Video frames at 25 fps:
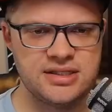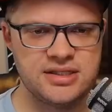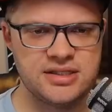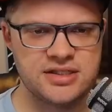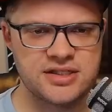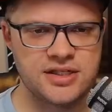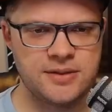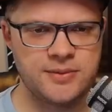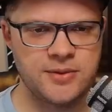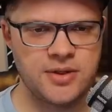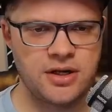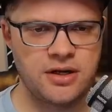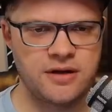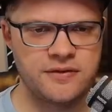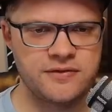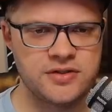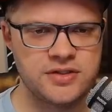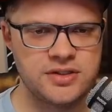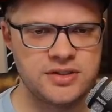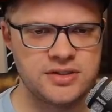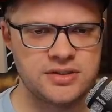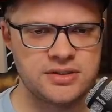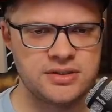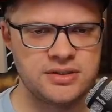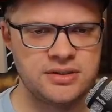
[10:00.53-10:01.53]
this coming off
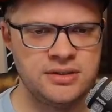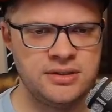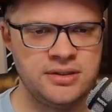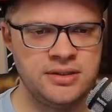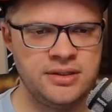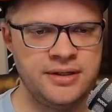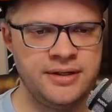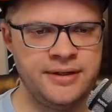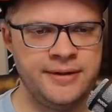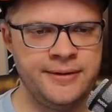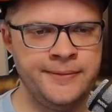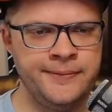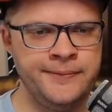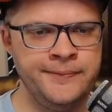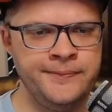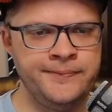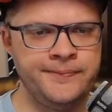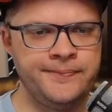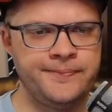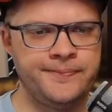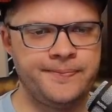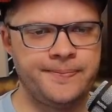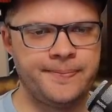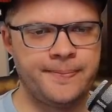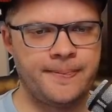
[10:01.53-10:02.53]
season.
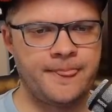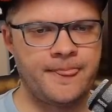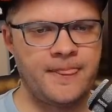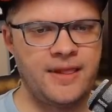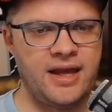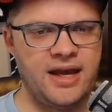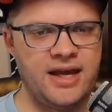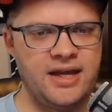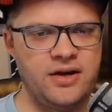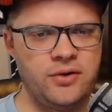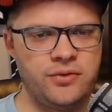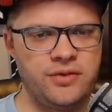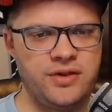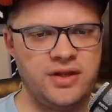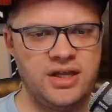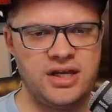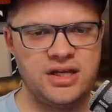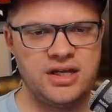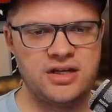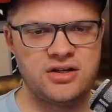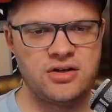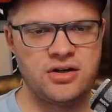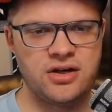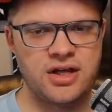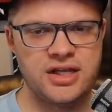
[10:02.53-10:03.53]
I don't think
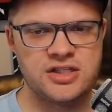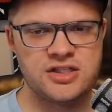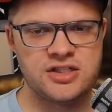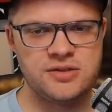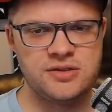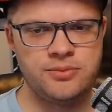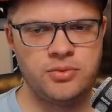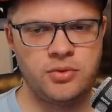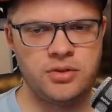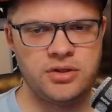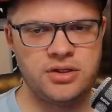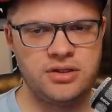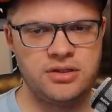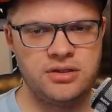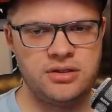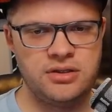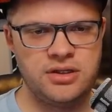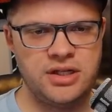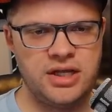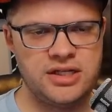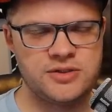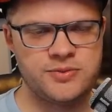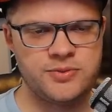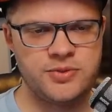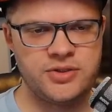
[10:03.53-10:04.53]
Ignar gets supported,
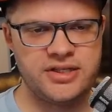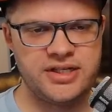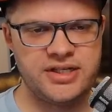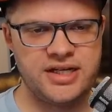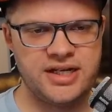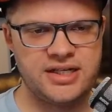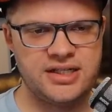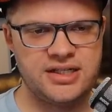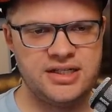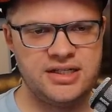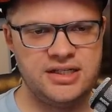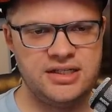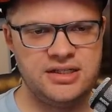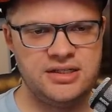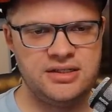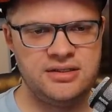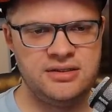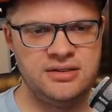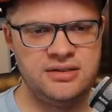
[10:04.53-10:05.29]
gets protected.